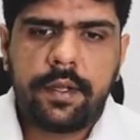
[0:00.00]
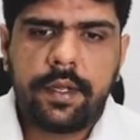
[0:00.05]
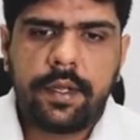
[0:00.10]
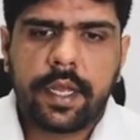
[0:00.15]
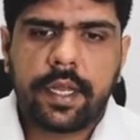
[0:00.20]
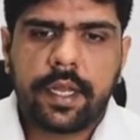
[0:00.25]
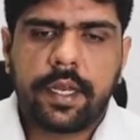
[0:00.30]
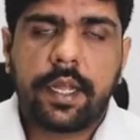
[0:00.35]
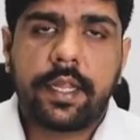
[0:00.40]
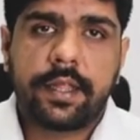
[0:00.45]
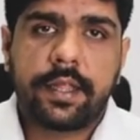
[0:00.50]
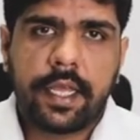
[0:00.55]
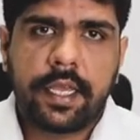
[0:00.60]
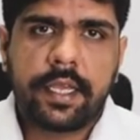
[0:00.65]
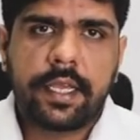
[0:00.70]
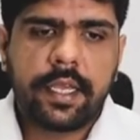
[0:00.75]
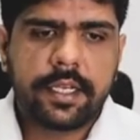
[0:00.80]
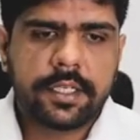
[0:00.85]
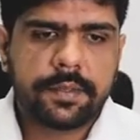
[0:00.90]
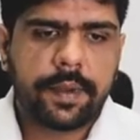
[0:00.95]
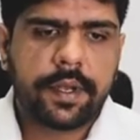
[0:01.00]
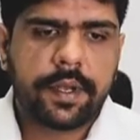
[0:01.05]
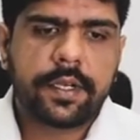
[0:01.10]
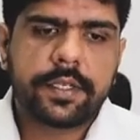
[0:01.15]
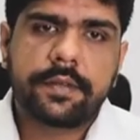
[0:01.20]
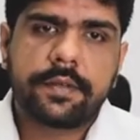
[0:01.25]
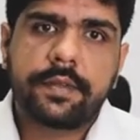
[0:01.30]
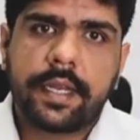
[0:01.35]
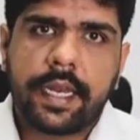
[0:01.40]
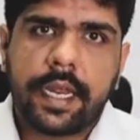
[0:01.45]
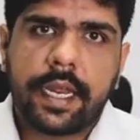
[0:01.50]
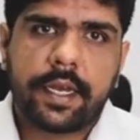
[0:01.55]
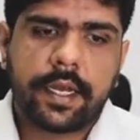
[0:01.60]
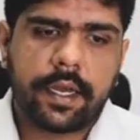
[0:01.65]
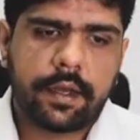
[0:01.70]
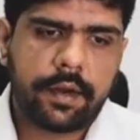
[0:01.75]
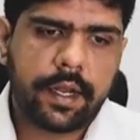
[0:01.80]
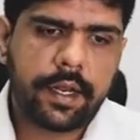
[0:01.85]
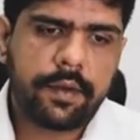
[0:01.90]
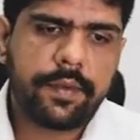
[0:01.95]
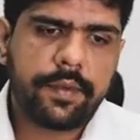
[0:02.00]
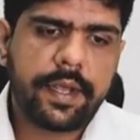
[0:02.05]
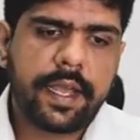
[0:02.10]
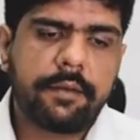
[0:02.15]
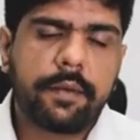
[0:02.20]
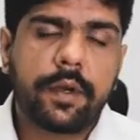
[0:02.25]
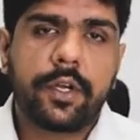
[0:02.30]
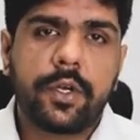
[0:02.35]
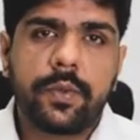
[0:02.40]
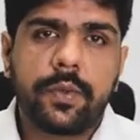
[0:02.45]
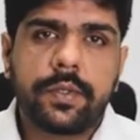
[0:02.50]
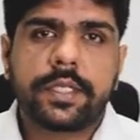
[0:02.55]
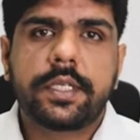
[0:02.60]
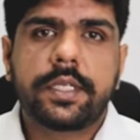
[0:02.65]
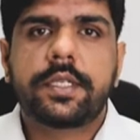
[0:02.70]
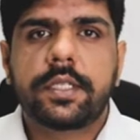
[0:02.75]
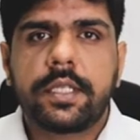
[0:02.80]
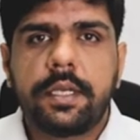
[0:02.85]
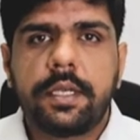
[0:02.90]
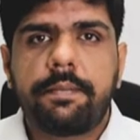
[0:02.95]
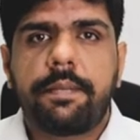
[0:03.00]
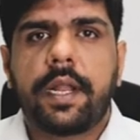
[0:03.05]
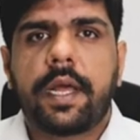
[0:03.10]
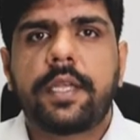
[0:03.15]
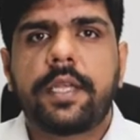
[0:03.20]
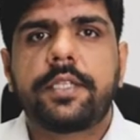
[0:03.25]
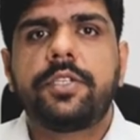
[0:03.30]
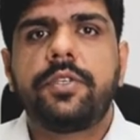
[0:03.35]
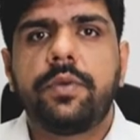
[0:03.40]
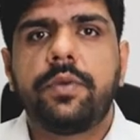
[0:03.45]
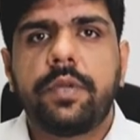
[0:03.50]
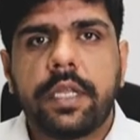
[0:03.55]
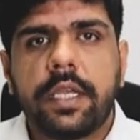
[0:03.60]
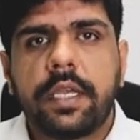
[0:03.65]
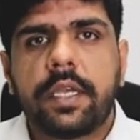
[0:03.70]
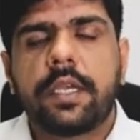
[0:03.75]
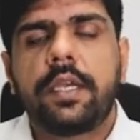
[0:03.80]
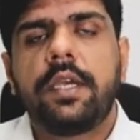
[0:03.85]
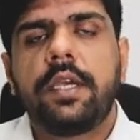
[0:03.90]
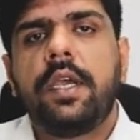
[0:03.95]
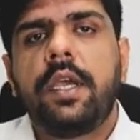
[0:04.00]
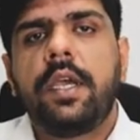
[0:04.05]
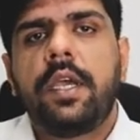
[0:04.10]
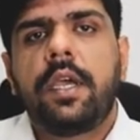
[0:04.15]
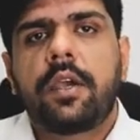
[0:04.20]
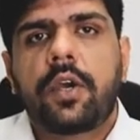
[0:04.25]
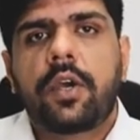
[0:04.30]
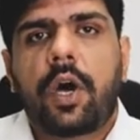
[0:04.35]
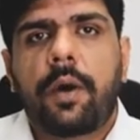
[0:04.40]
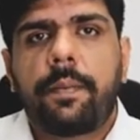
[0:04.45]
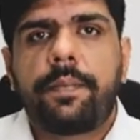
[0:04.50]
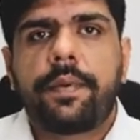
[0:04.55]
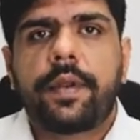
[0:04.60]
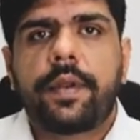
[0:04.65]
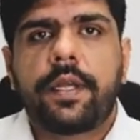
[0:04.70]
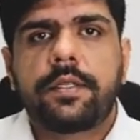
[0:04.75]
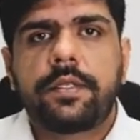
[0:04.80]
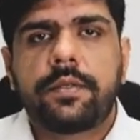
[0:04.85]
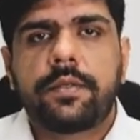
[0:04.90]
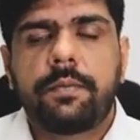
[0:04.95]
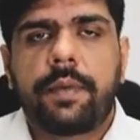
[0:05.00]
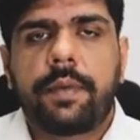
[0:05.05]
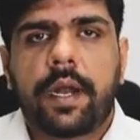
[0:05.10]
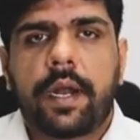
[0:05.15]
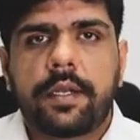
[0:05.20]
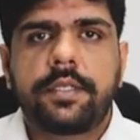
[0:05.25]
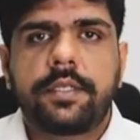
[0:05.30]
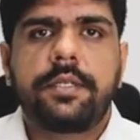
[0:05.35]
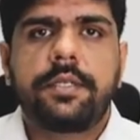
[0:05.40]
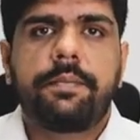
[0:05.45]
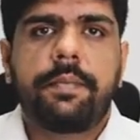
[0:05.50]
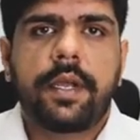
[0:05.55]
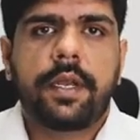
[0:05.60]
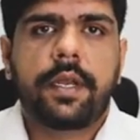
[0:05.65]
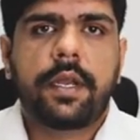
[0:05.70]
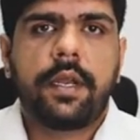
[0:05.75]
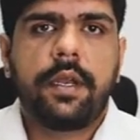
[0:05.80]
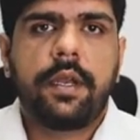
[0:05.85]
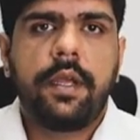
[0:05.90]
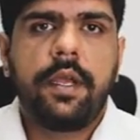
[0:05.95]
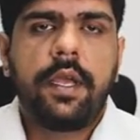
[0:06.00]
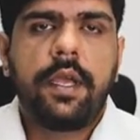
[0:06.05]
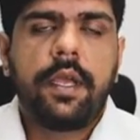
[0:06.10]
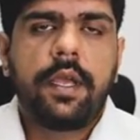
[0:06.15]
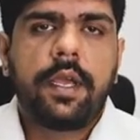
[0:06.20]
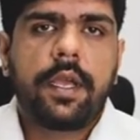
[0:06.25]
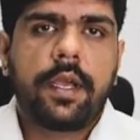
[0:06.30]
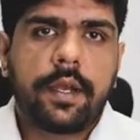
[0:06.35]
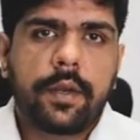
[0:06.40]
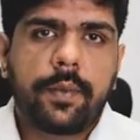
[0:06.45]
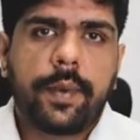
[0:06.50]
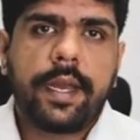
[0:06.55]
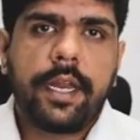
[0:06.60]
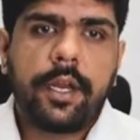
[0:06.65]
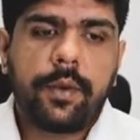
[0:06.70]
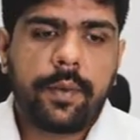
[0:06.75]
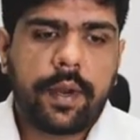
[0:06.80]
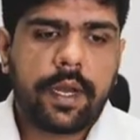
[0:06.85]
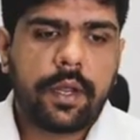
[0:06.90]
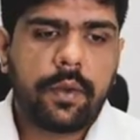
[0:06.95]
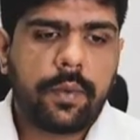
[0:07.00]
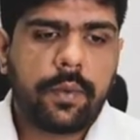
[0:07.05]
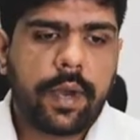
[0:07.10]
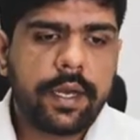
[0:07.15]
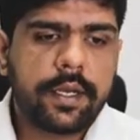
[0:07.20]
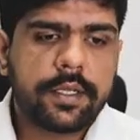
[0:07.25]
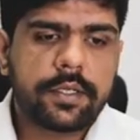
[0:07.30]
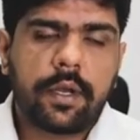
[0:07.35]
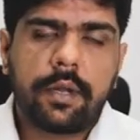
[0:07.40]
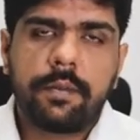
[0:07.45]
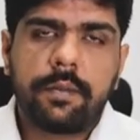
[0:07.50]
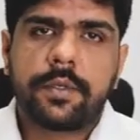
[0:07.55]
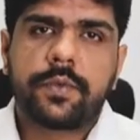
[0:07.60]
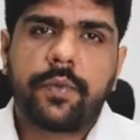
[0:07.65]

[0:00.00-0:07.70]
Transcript: in, in thinking is because of the data, right? We have about 260 plus unique corporates who participated in 2021. It's almost